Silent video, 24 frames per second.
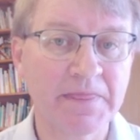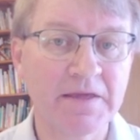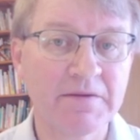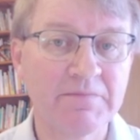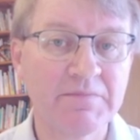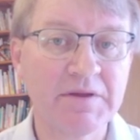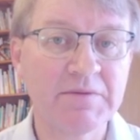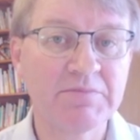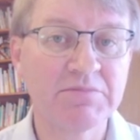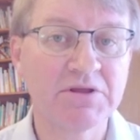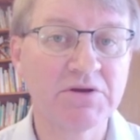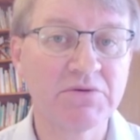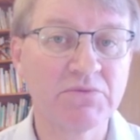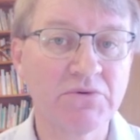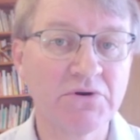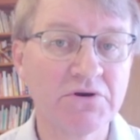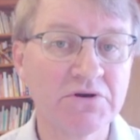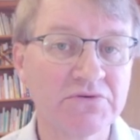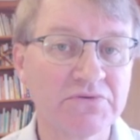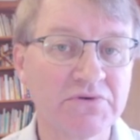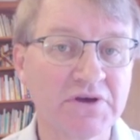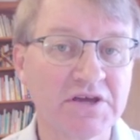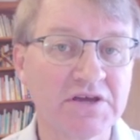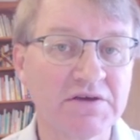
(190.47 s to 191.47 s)
people that
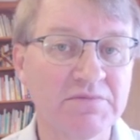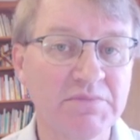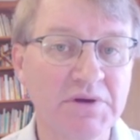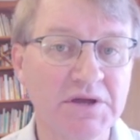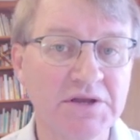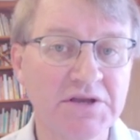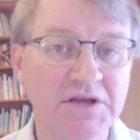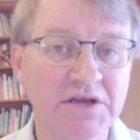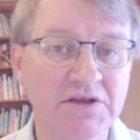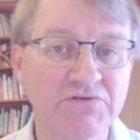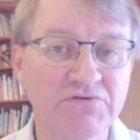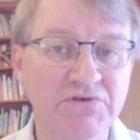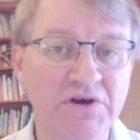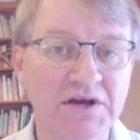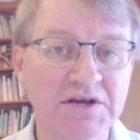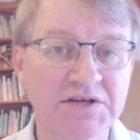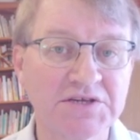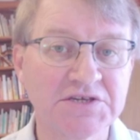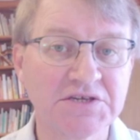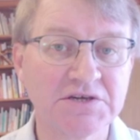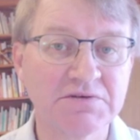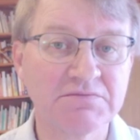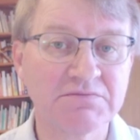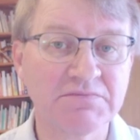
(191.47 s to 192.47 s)
weren't recommending
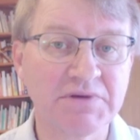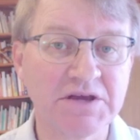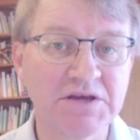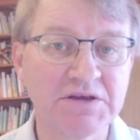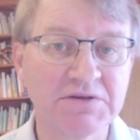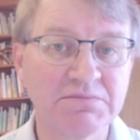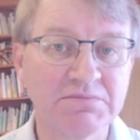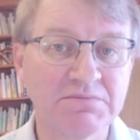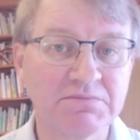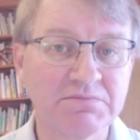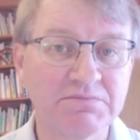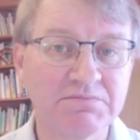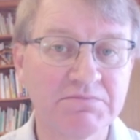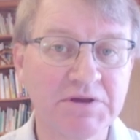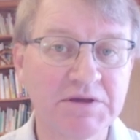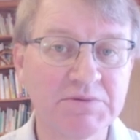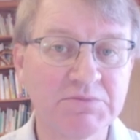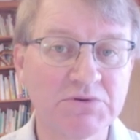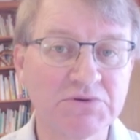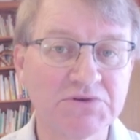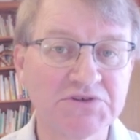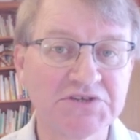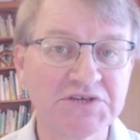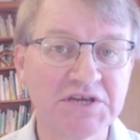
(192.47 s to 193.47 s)
drugs that make
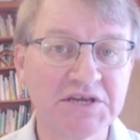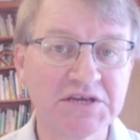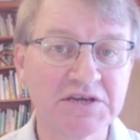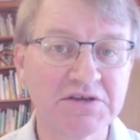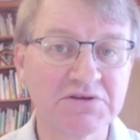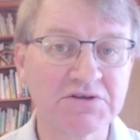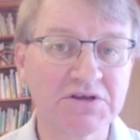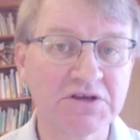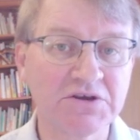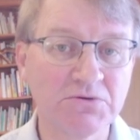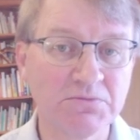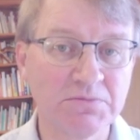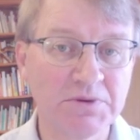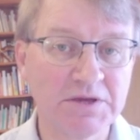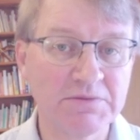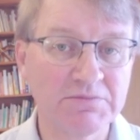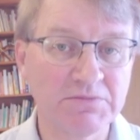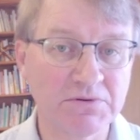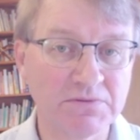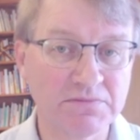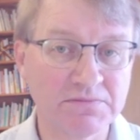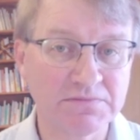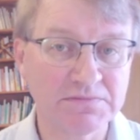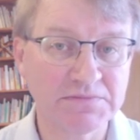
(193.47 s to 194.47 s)
people sick and kill
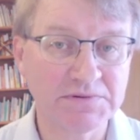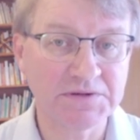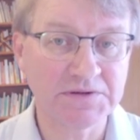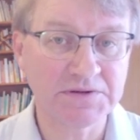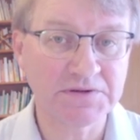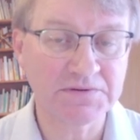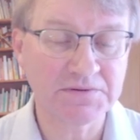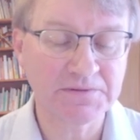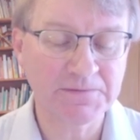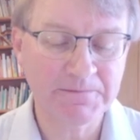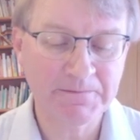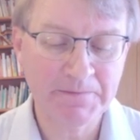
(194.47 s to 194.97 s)
people. You know,